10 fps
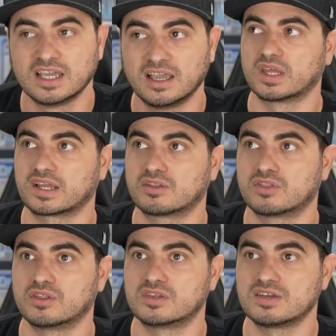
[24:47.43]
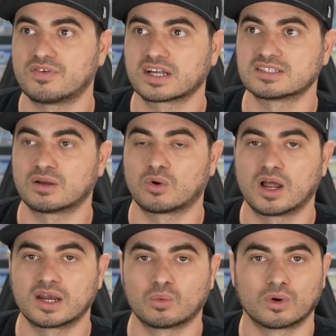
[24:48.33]
Like, the defects that were
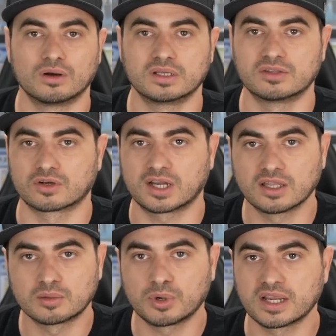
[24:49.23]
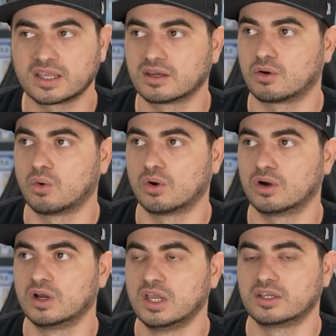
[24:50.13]
on it were either color breaking or,